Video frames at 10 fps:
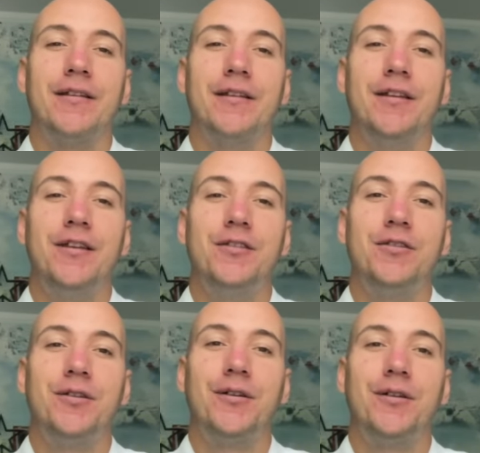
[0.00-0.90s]
It
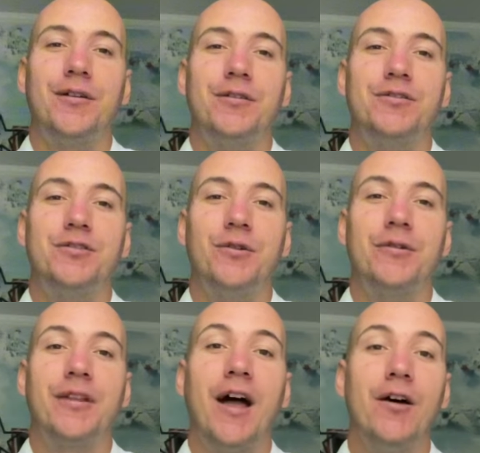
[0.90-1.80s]

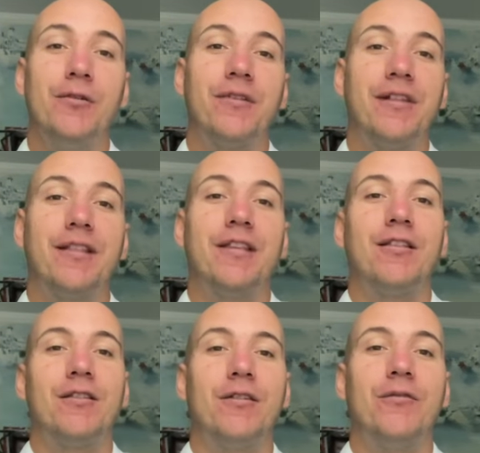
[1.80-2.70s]
turned out that
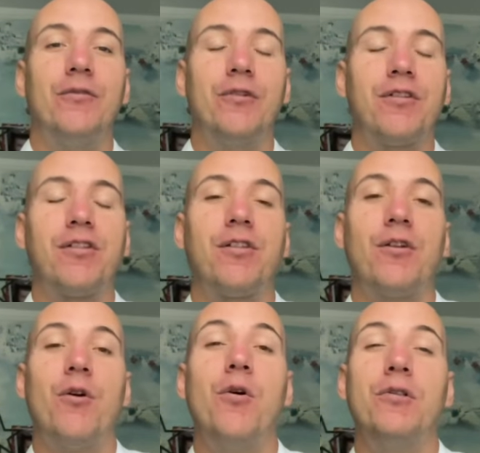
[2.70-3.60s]
it was
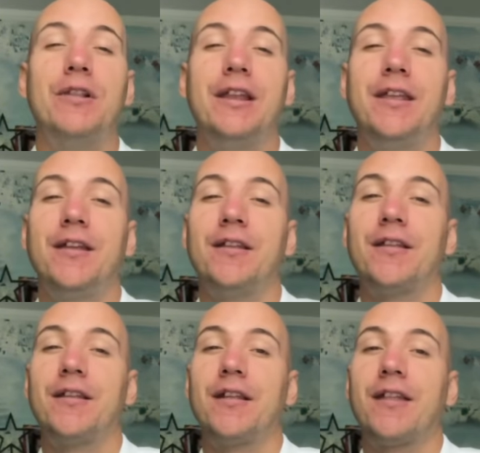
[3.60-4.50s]
only
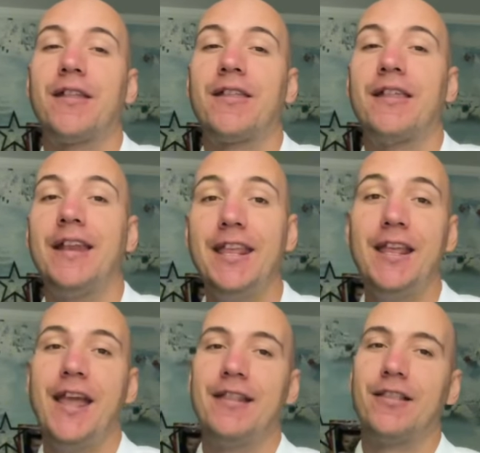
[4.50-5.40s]

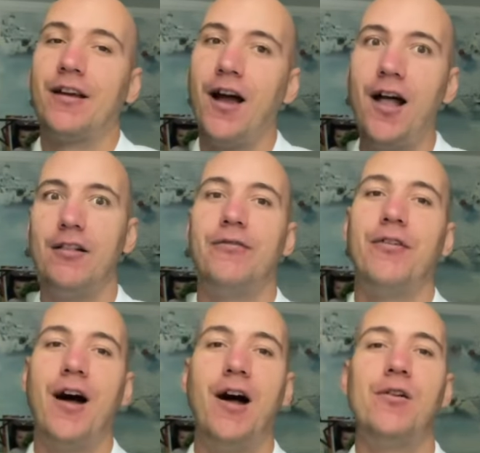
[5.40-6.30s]
3.5
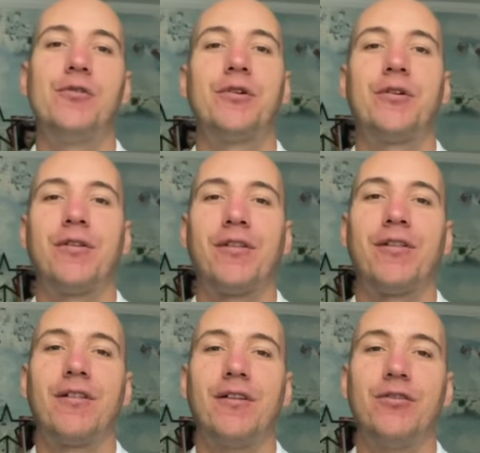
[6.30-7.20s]
hours
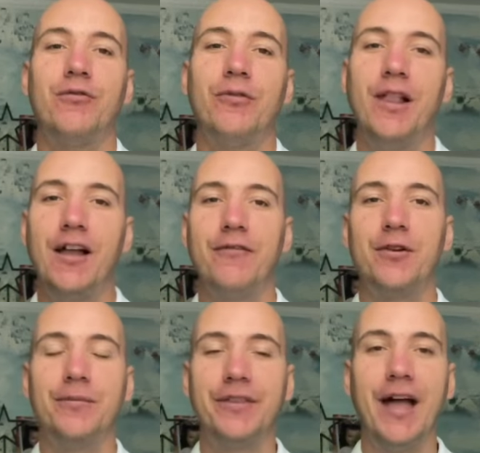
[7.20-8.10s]
to fly
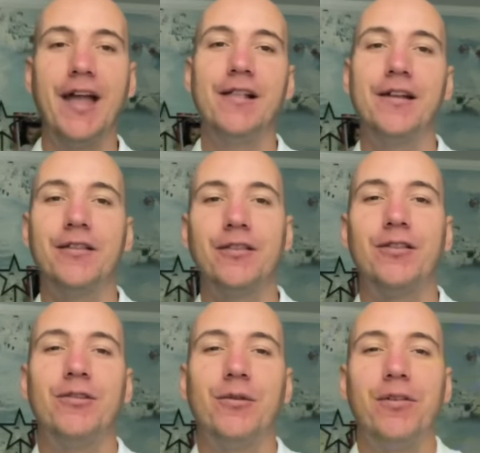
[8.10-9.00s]
from Thailand
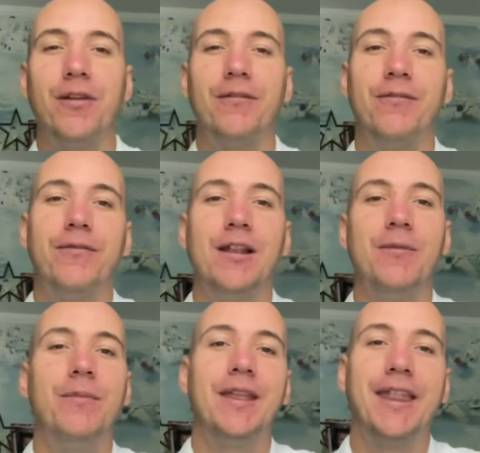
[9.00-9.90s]
to the
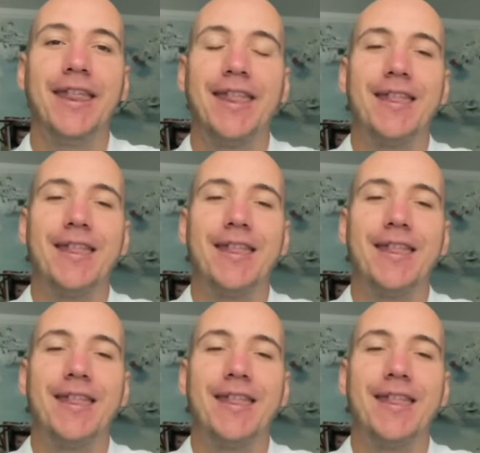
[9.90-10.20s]
Philippines.